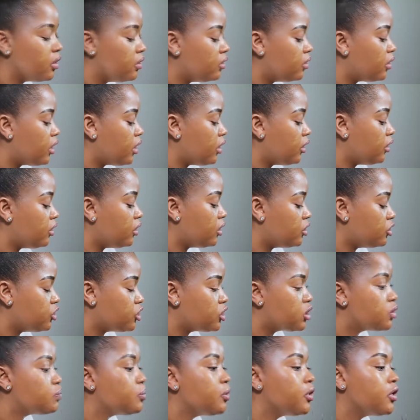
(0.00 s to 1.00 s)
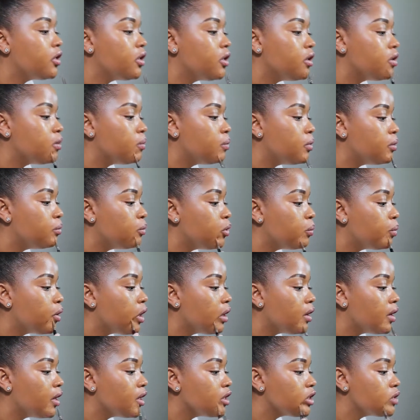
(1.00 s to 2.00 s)
then just put a little bit more
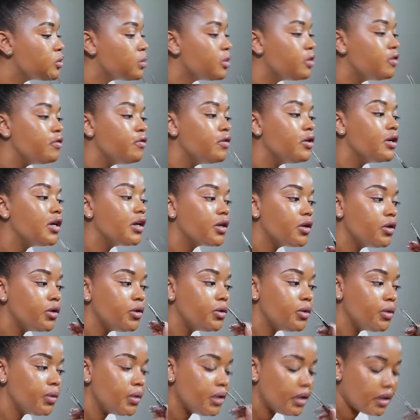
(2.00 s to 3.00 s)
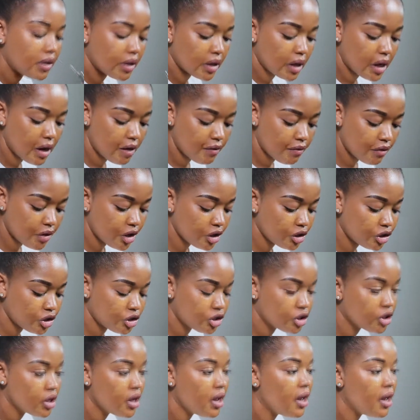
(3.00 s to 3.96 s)
product, or you feel like you do need the coverage,